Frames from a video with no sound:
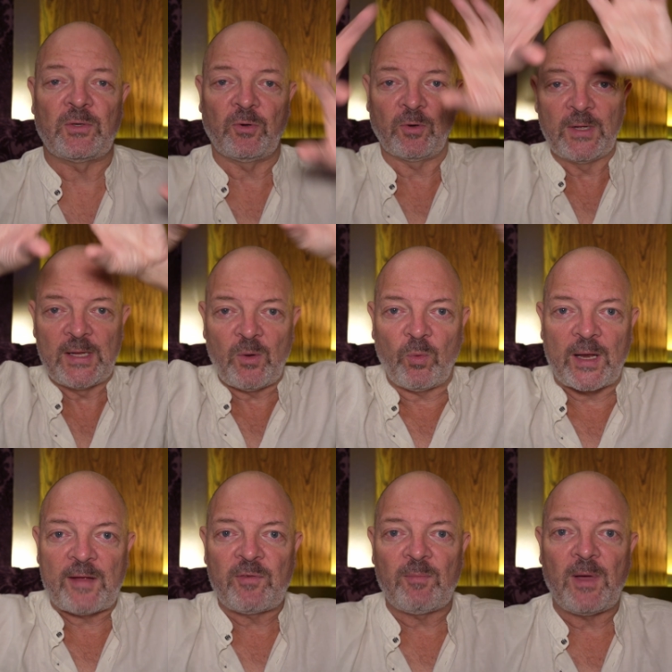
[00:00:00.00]
or
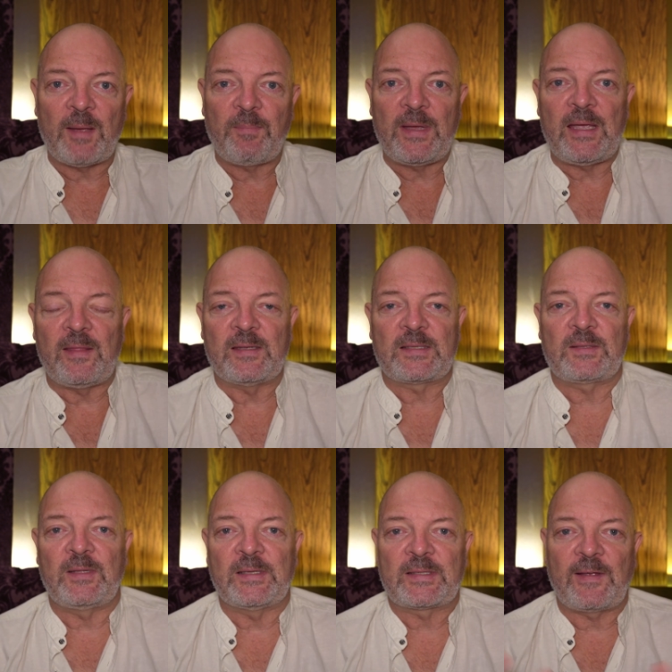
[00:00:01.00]
whatever it might be
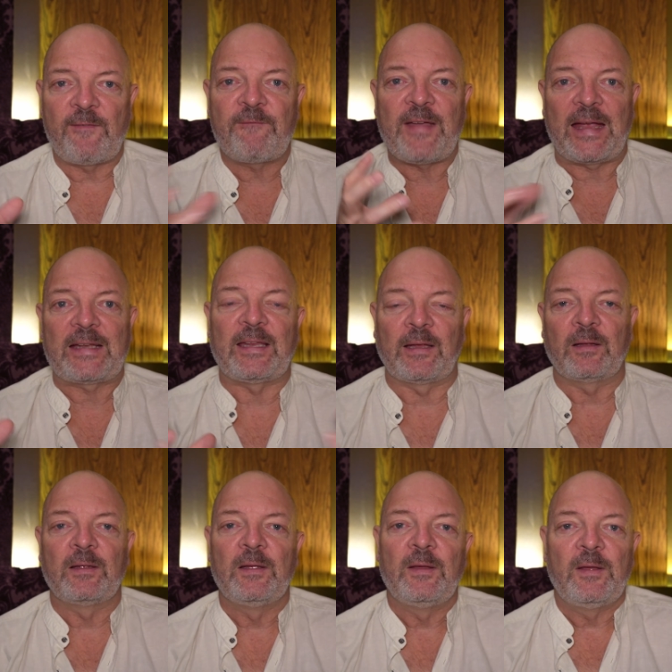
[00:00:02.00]
that's affecting